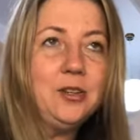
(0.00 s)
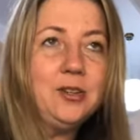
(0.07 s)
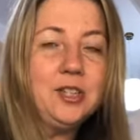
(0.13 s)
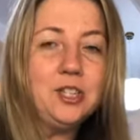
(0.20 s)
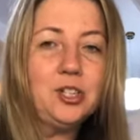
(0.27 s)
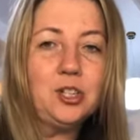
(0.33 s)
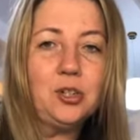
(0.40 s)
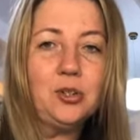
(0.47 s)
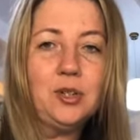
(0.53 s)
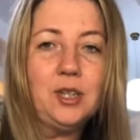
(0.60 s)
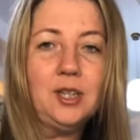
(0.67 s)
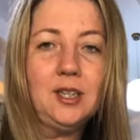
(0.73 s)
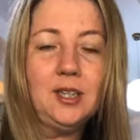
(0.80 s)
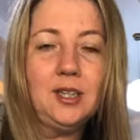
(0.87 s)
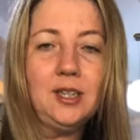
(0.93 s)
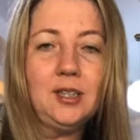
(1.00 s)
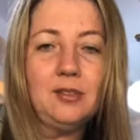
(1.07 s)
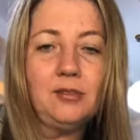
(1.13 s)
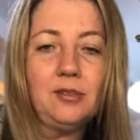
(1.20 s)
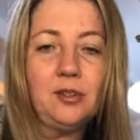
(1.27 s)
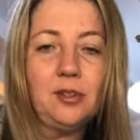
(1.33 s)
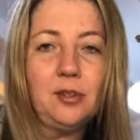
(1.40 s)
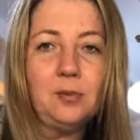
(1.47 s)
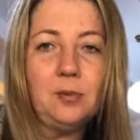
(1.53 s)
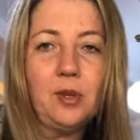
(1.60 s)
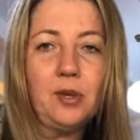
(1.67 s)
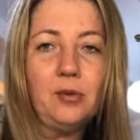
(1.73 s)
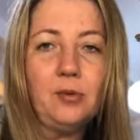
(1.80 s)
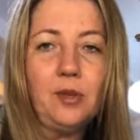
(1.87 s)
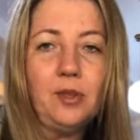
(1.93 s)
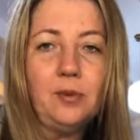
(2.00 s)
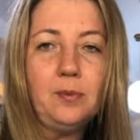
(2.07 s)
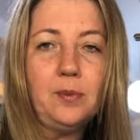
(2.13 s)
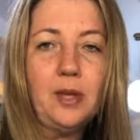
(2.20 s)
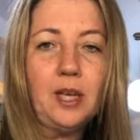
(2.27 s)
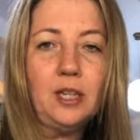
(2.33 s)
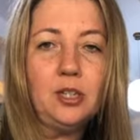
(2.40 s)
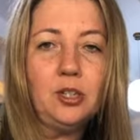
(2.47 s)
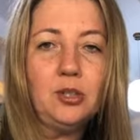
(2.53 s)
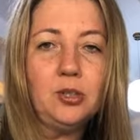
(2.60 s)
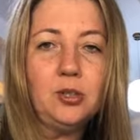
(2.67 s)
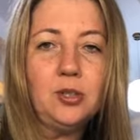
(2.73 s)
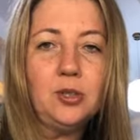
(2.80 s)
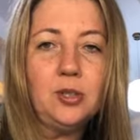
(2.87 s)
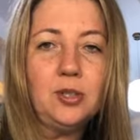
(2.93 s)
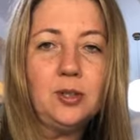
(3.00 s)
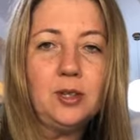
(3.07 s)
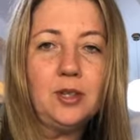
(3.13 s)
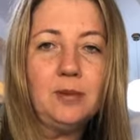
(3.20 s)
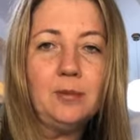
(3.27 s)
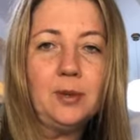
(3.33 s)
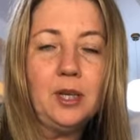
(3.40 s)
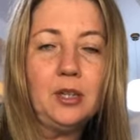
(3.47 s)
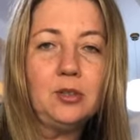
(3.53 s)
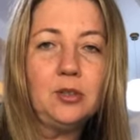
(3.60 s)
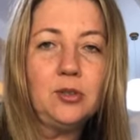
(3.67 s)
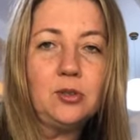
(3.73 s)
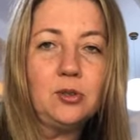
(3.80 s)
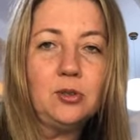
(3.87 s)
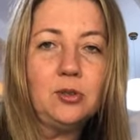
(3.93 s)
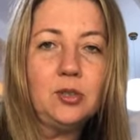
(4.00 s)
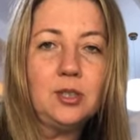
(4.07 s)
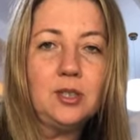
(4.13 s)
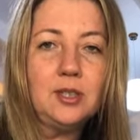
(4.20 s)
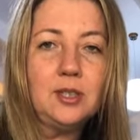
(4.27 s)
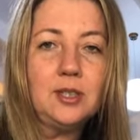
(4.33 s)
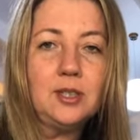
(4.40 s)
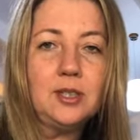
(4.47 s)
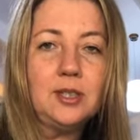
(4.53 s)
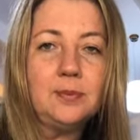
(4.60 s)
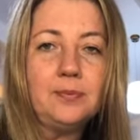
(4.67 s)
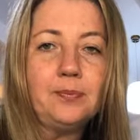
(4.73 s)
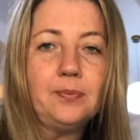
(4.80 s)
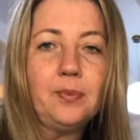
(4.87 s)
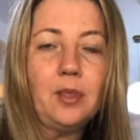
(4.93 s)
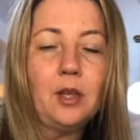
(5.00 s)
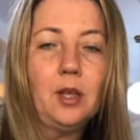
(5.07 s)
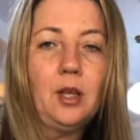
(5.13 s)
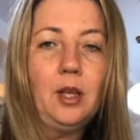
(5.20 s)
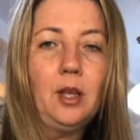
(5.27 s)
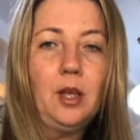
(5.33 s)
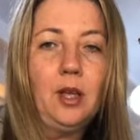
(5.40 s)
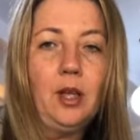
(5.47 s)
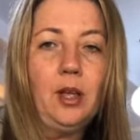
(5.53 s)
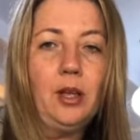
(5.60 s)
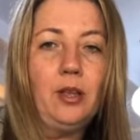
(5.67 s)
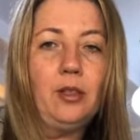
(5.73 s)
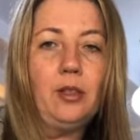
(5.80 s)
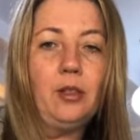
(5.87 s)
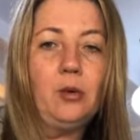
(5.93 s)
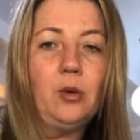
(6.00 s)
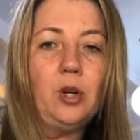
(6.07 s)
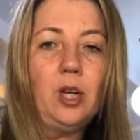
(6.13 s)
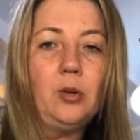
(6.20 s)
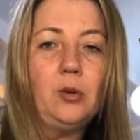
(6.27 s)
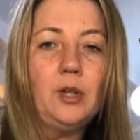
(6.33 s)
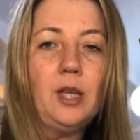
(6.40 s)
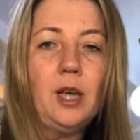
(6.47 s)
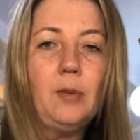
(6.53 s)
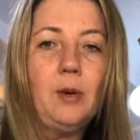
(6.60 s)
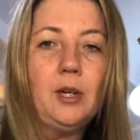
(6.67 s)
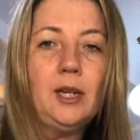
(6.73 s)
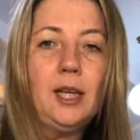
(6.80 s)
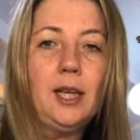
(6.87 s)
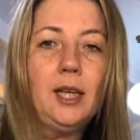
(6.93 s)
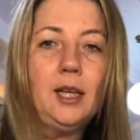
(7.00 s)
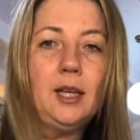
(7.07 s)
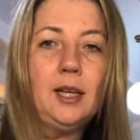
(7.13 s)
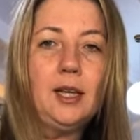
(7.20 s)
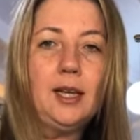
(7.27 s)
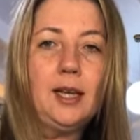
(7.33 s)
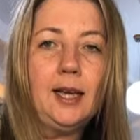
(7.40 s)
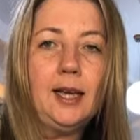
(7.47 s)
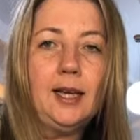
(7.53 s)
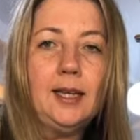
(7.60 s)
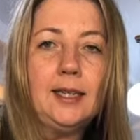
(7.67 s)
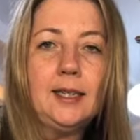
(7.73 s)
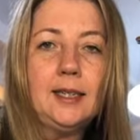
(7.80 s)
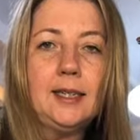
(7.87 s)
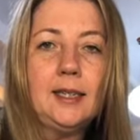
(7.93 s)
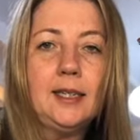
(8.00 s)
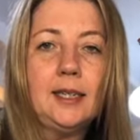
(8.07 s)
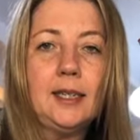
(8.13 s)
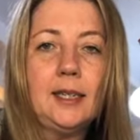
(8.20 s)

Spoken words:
it's Jo here from Rhythm and Tunes Piano School. Just thought I would come on here and